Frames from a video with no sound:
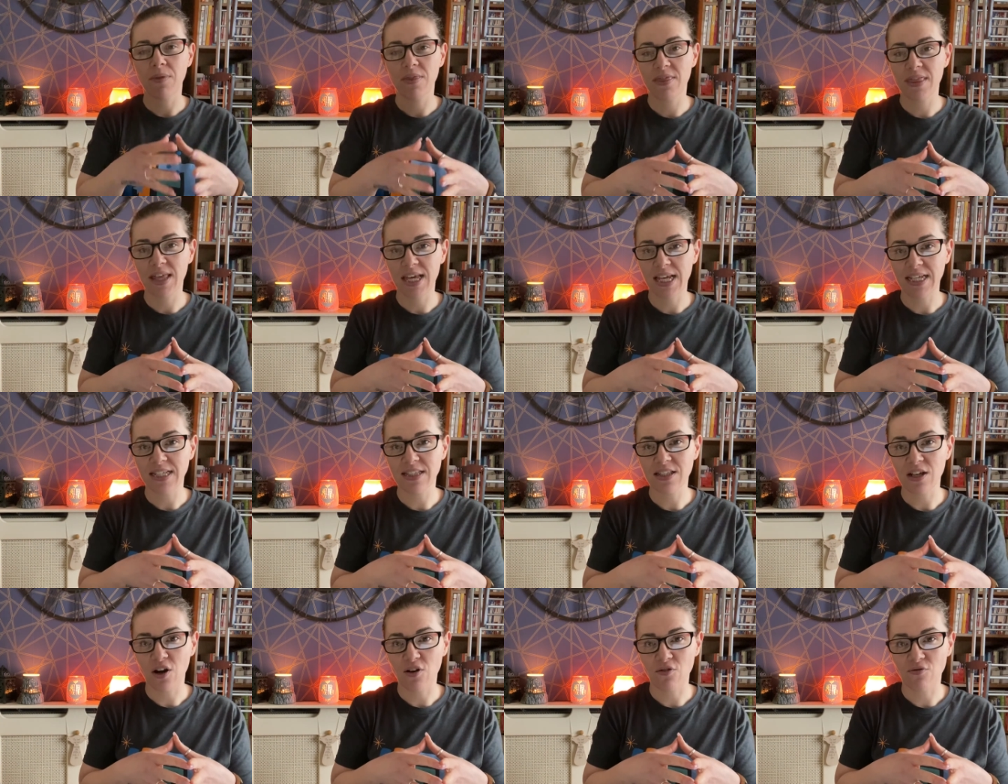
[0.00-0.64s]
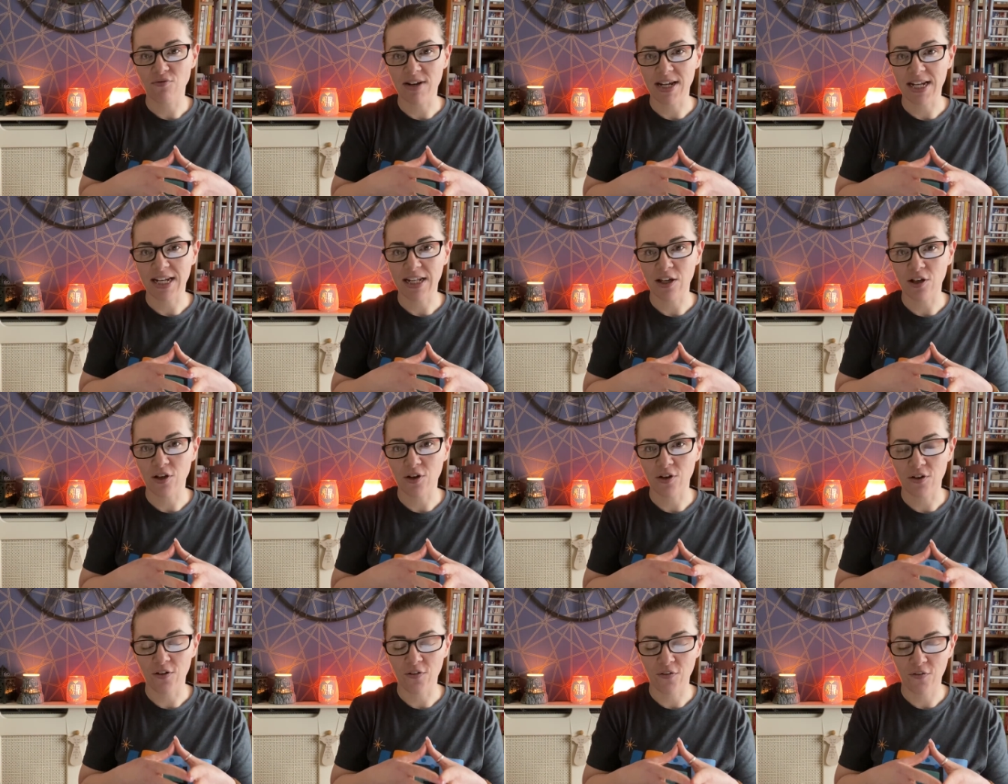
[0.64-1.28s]
these are really
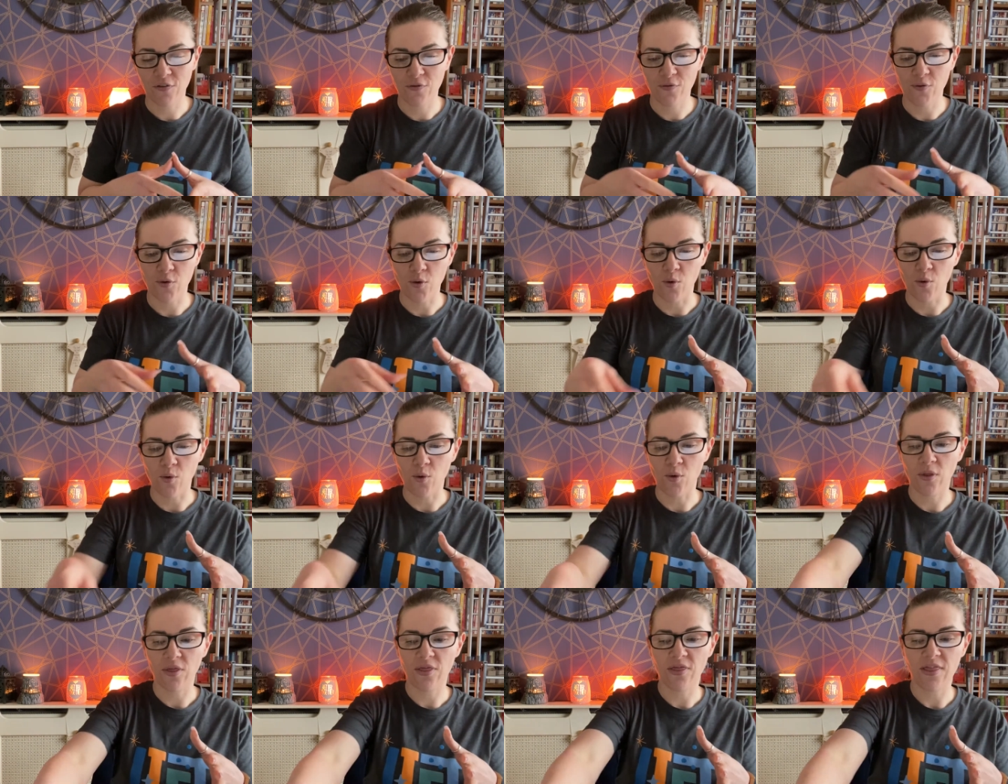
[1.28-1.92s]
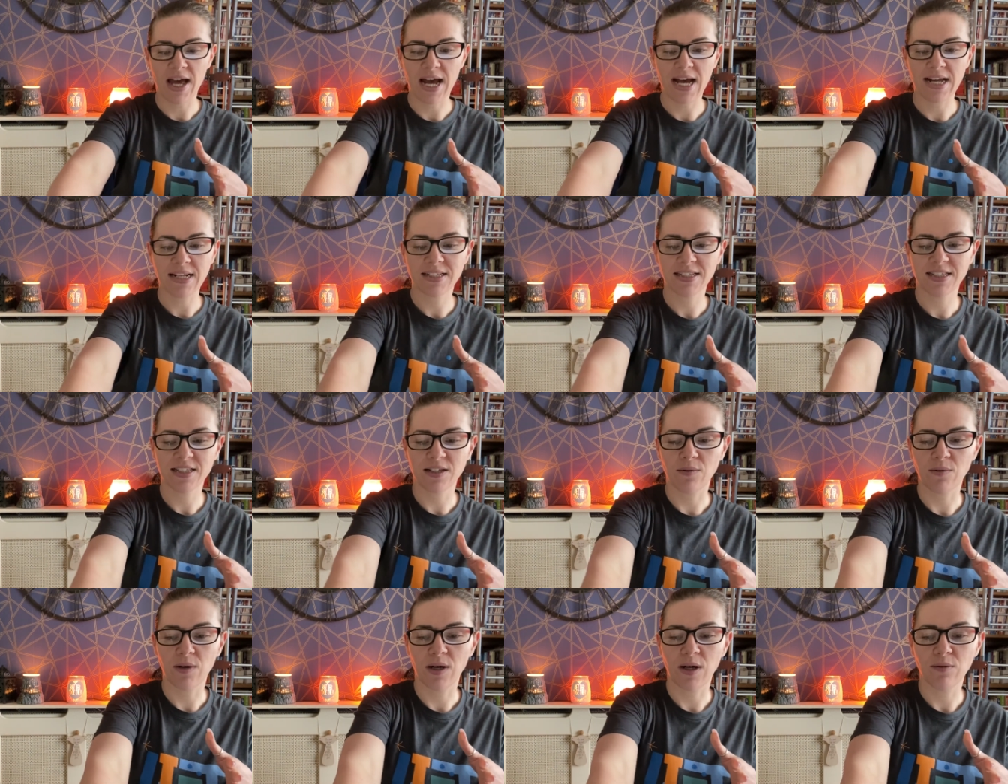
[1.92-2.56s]
good for that.
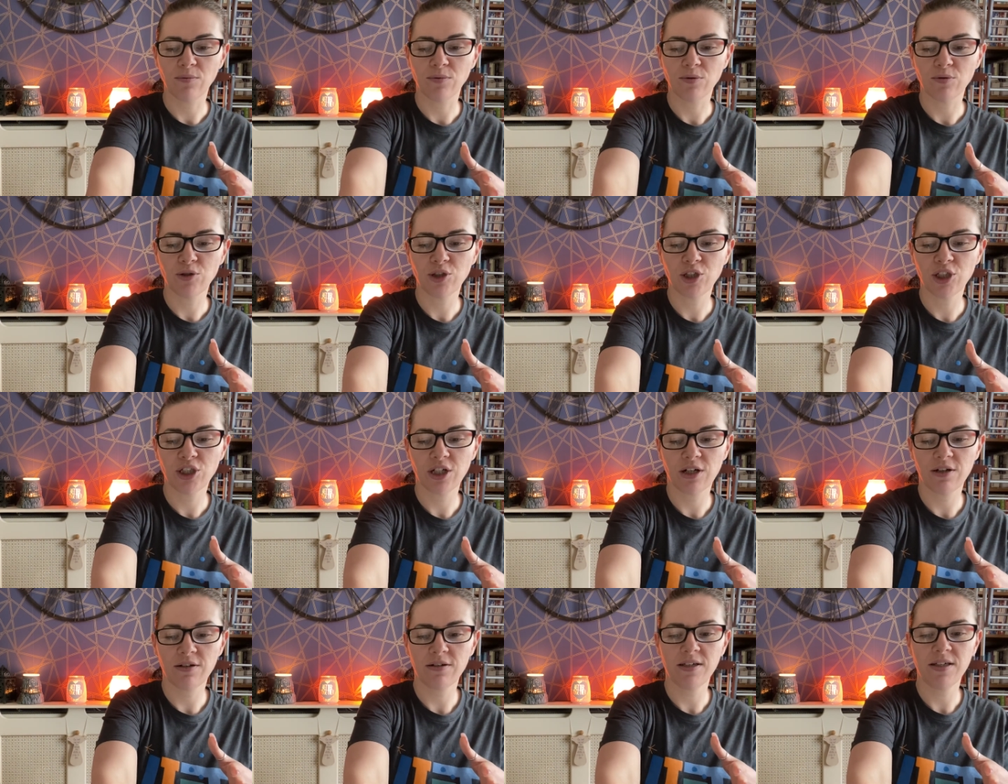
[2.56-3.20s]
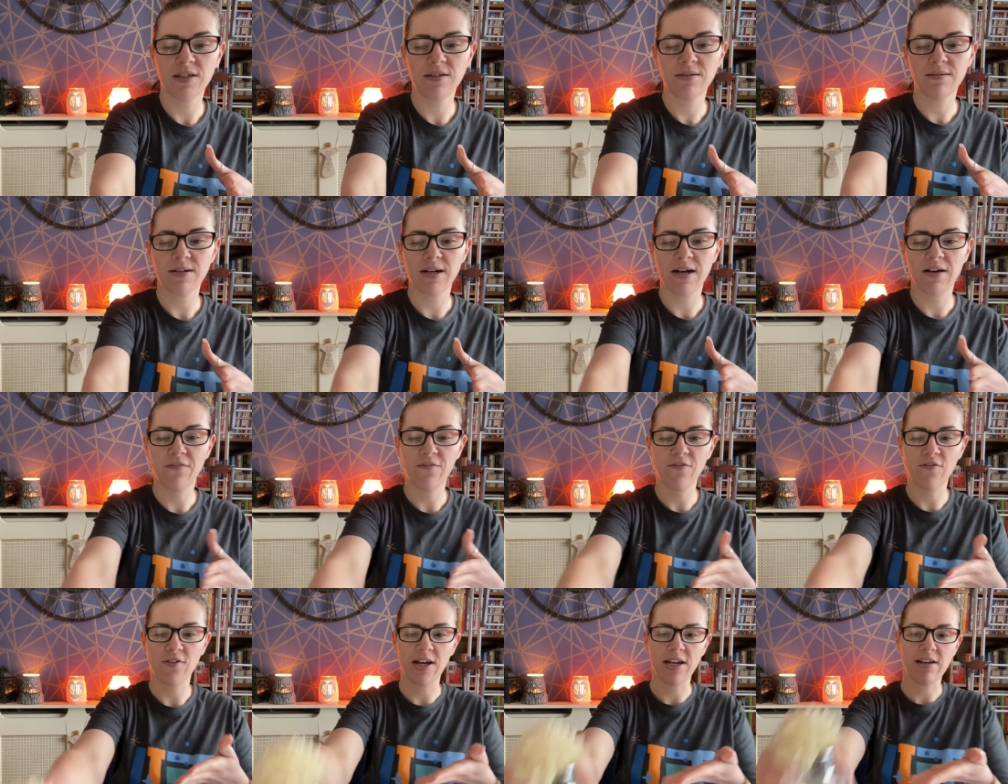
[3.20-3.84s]
So I will show you a
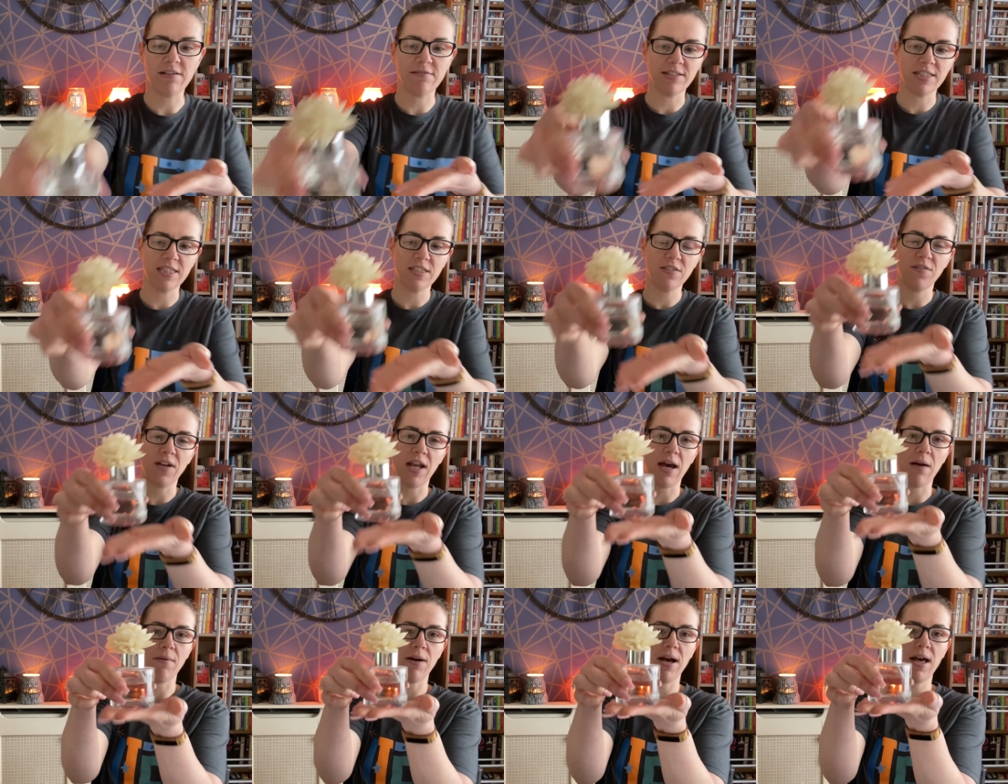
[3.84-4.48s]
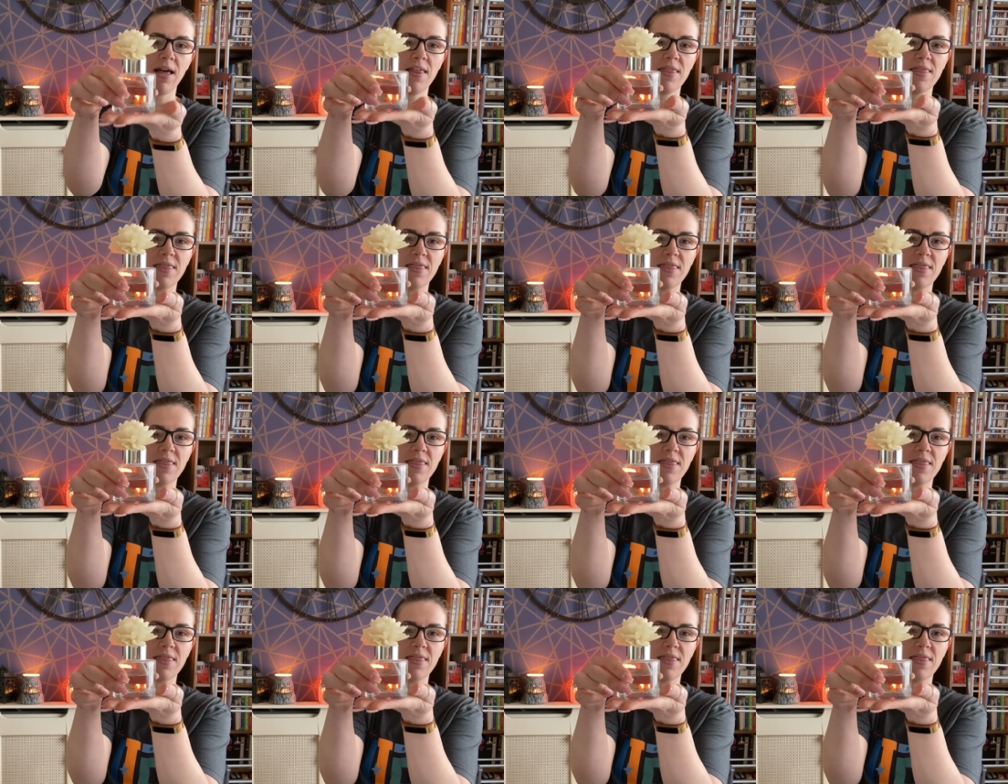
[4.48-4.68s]
fragrance flower.